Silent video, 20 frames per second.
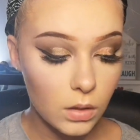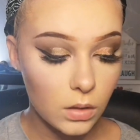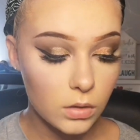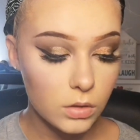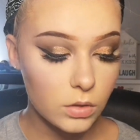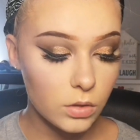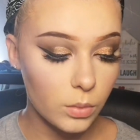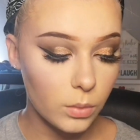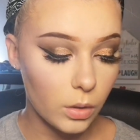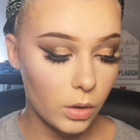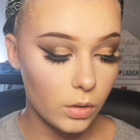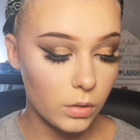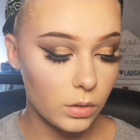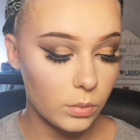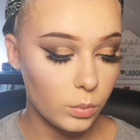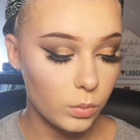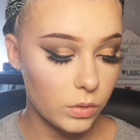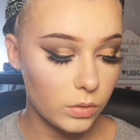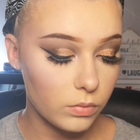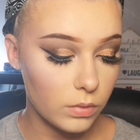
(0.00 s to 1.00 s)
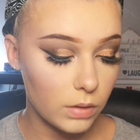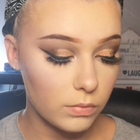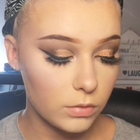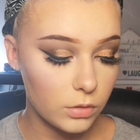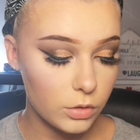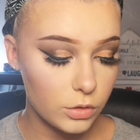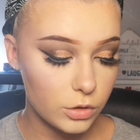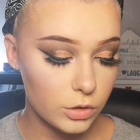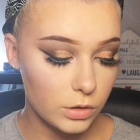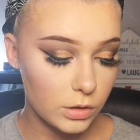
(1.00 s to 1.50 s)
So I'm going in with the
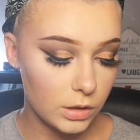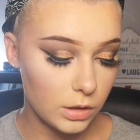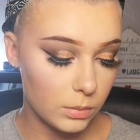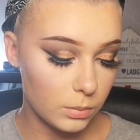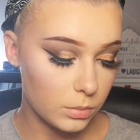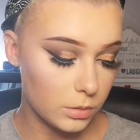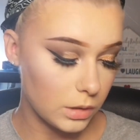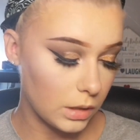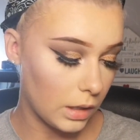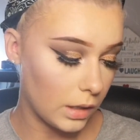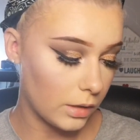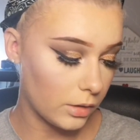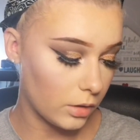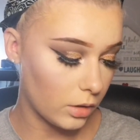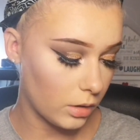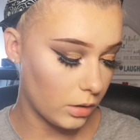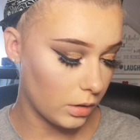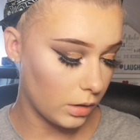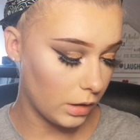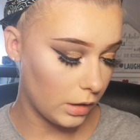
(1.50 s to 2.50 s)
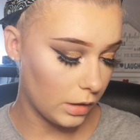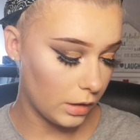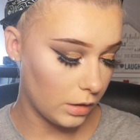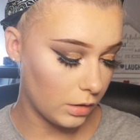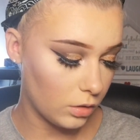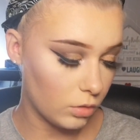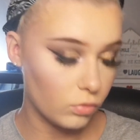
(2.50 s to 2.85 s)
Revolution lip liner in